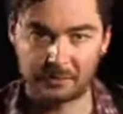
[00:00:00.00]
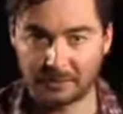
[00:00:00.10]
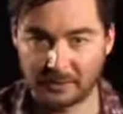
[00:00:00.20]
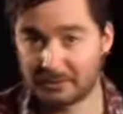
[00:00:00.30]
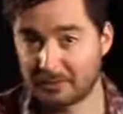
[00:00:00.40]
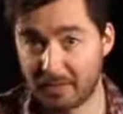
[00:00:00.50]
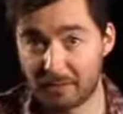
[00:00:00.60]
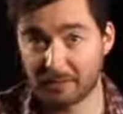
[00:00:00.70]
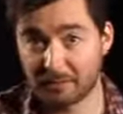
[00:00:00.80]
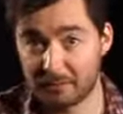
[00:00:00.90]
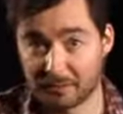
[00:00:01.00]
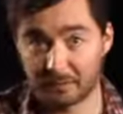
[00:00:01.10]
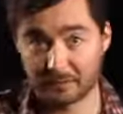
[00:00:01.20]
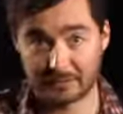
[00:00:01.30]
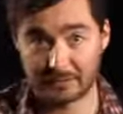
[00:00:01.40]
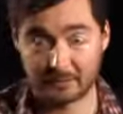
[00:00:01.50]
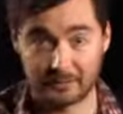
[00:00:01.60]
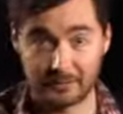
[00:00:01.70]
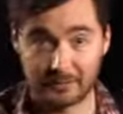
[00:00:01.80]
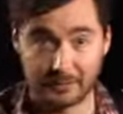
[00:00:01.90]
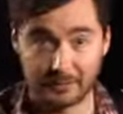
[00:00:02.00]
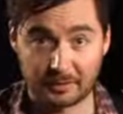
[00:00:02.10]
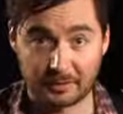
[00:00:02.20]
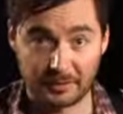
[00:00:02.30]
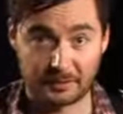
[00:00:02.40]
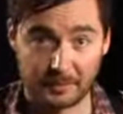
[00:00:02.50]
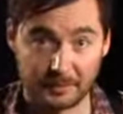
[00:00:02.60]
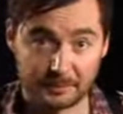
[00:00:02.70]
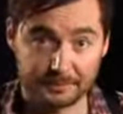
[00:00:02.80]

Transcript: So let's try a few different examples using the latch mode.